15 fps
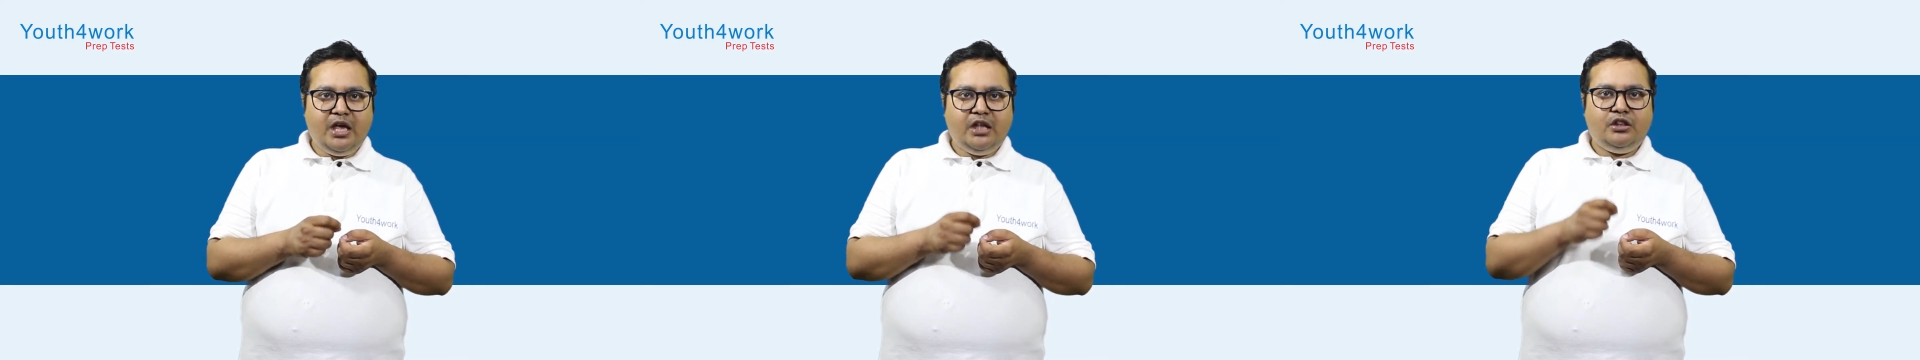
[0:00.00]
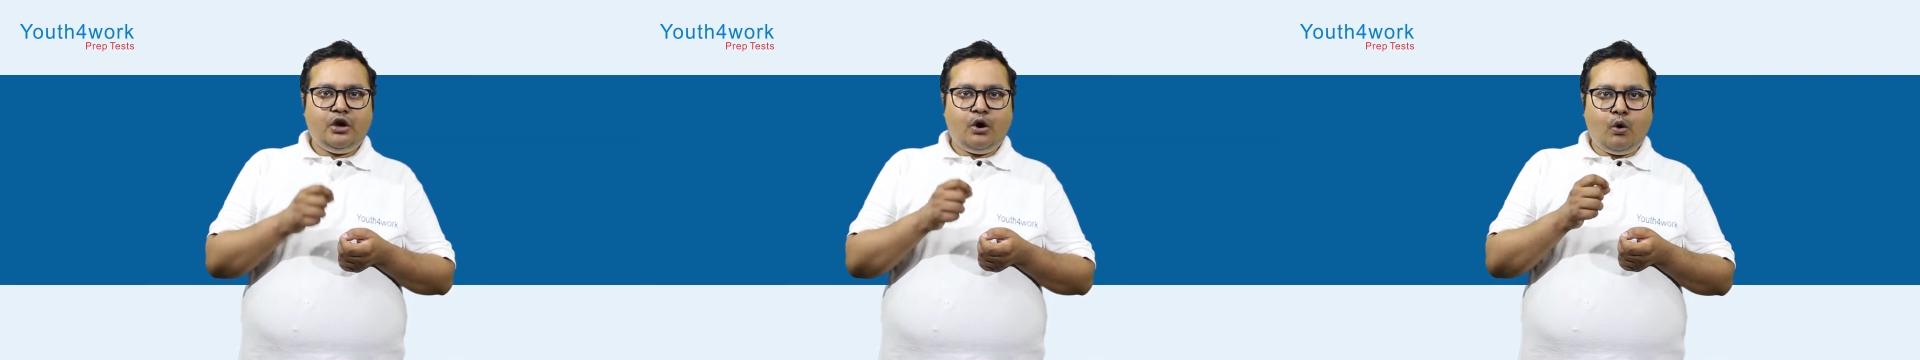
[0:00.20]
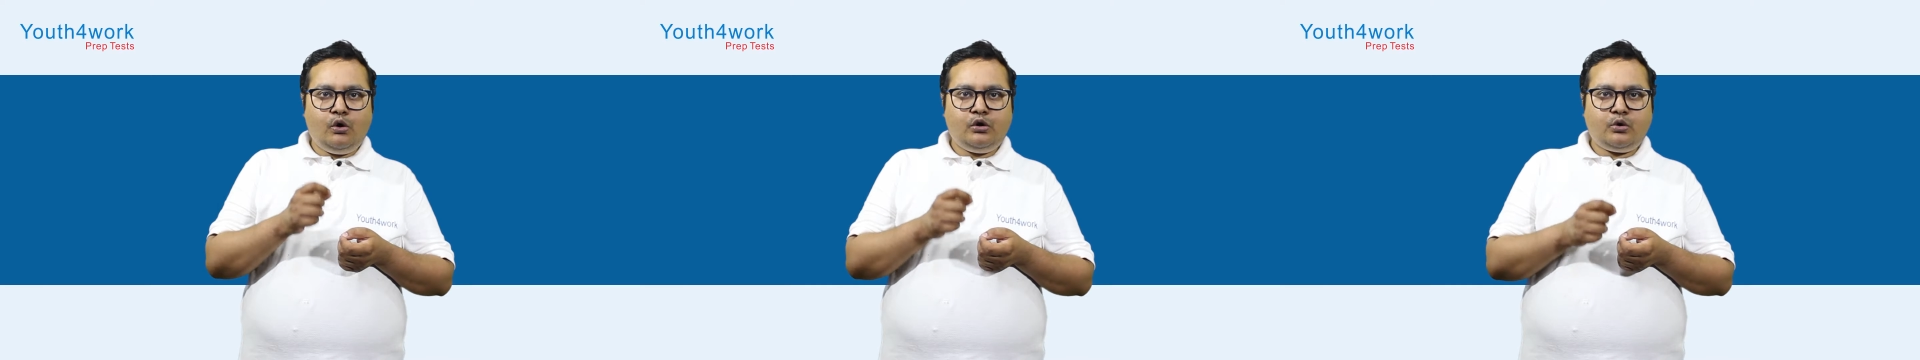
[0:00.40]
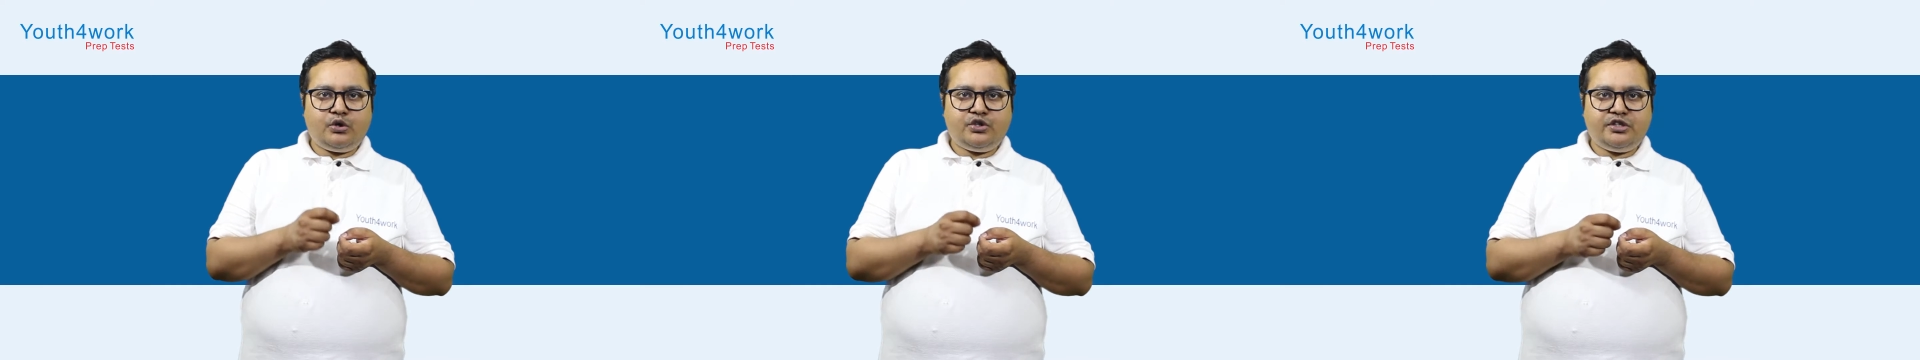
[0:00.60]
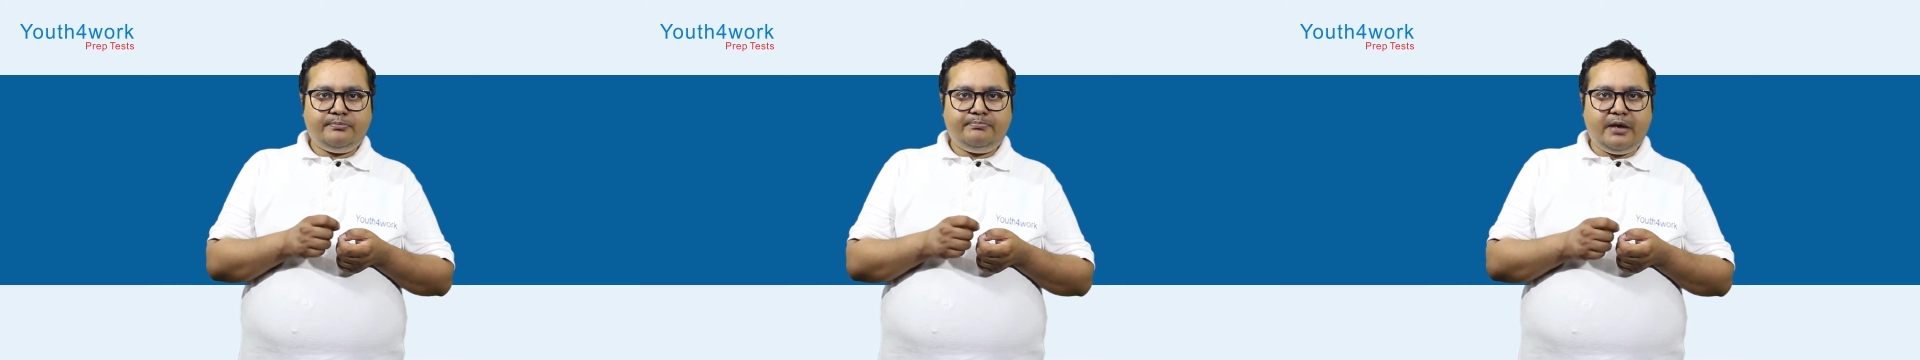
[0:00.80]
the whole
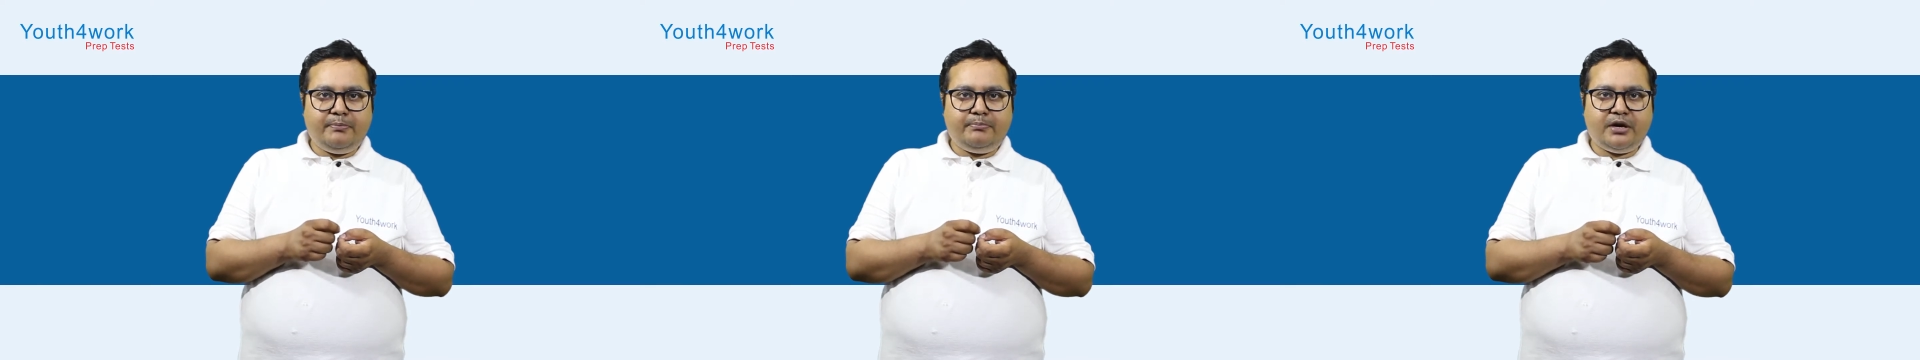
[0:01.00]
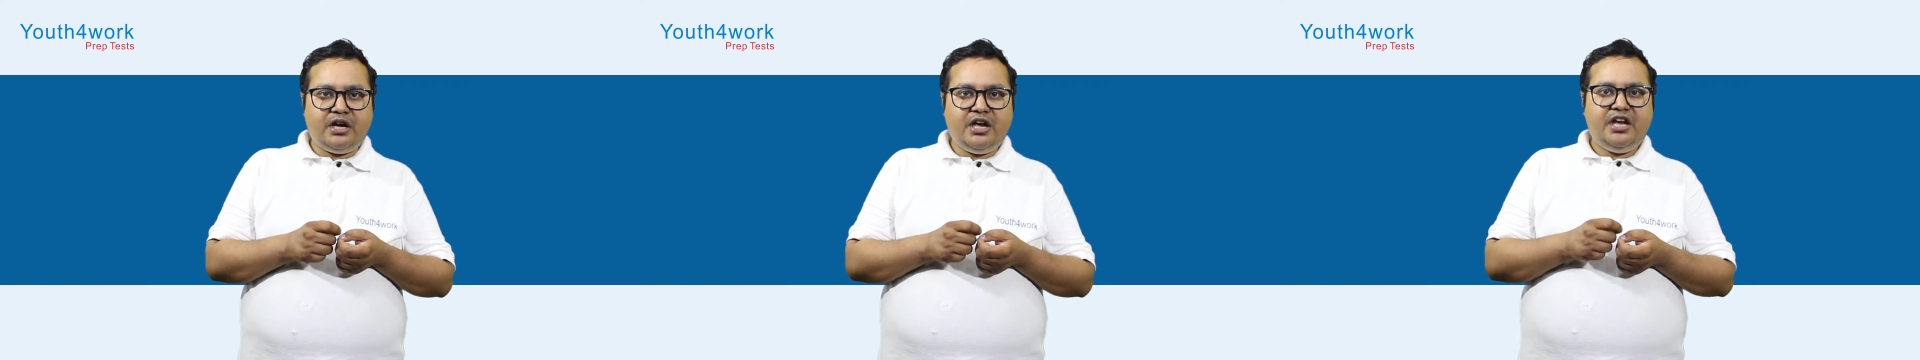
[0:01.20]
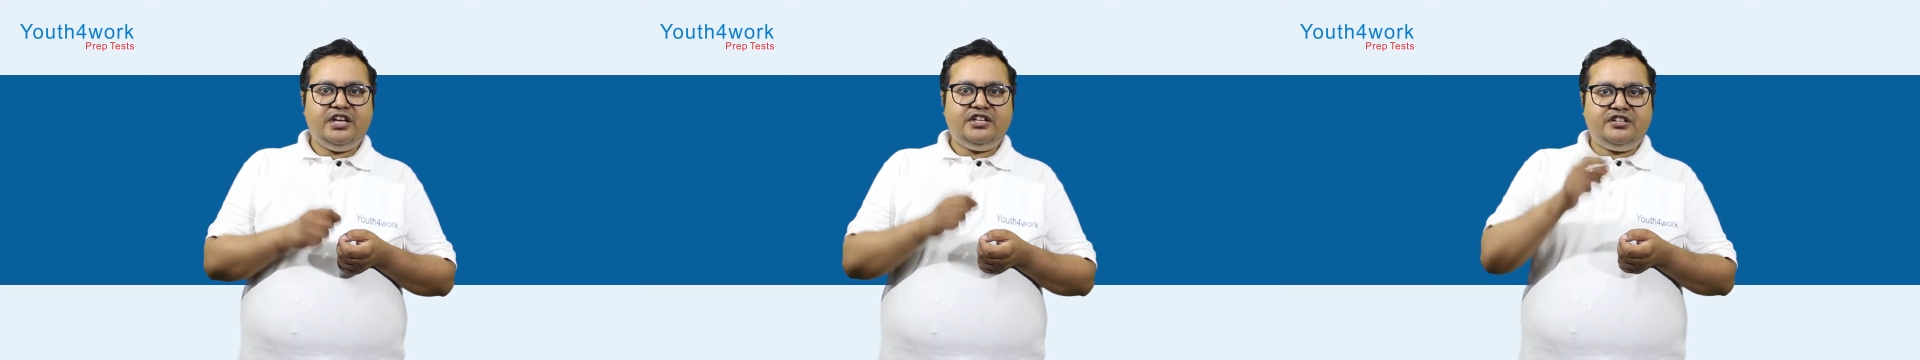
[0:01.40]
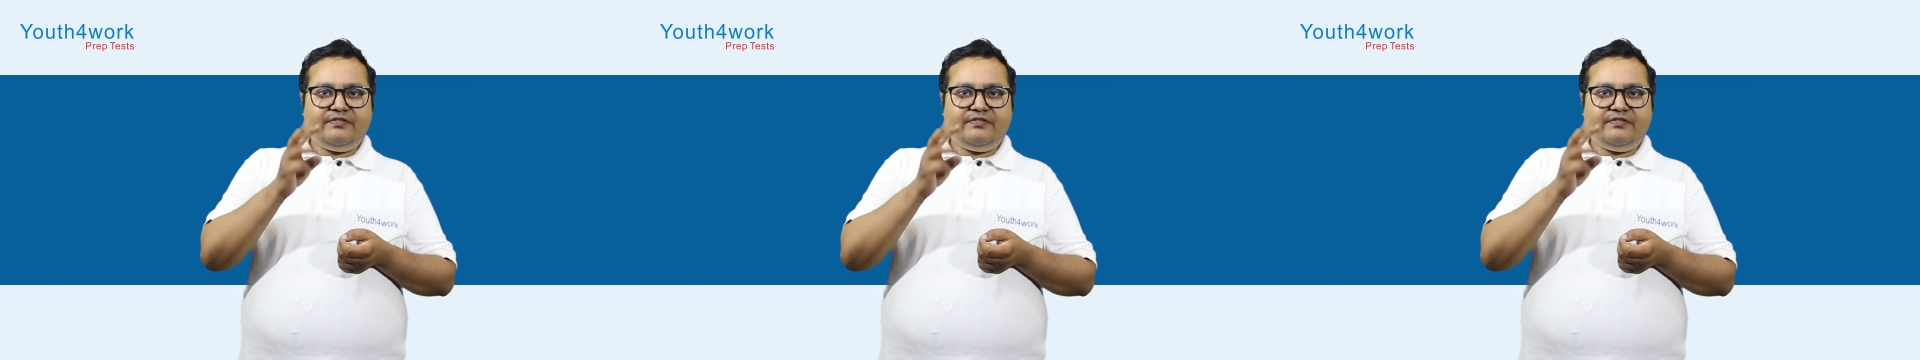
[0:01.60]
question paper is